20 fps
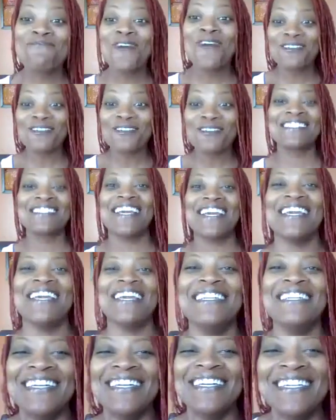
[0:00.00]

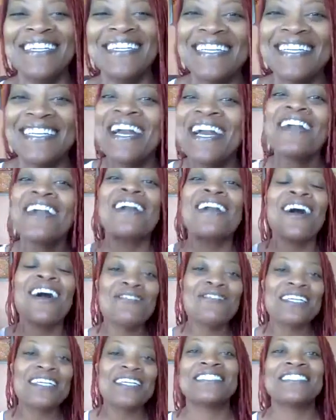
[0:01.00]
Protein.
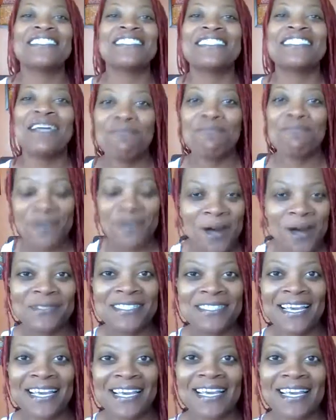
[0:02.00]
Go get you some
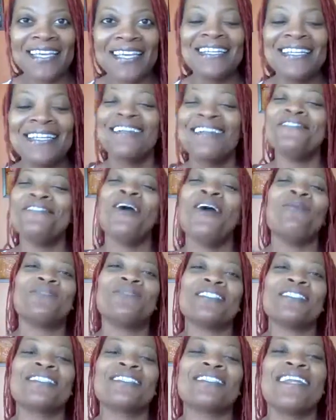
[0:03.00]
protein. No,
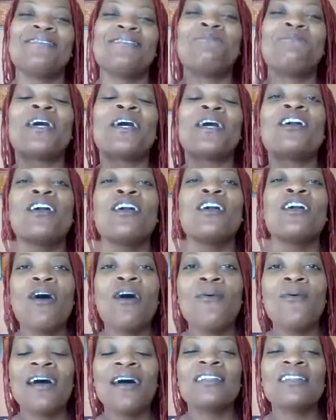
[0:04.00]
I'm just kidding. But
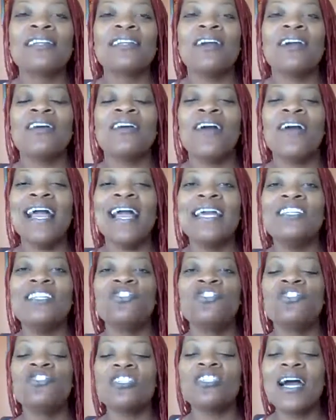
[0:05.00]
go out there
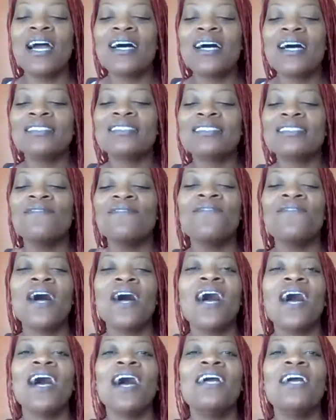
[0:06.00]
and just
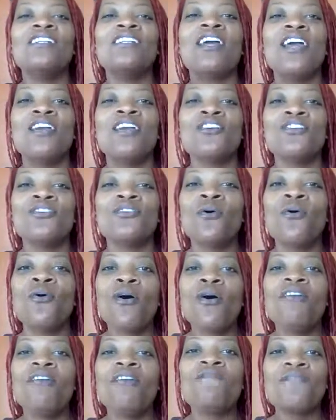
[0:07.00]
find
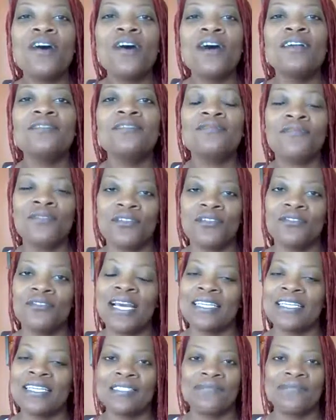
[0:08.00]
your fun
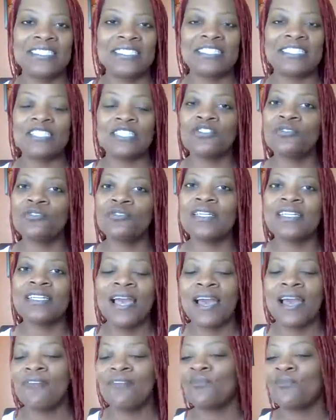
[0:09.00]
filled activities that you
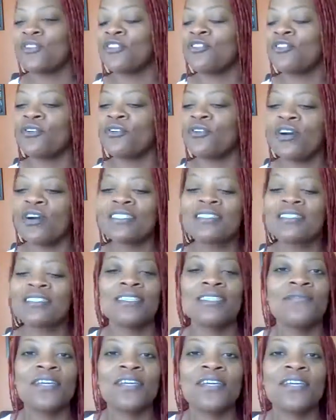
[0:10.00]
can have with your
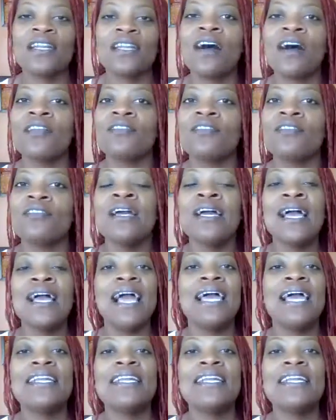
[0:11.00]
significant other.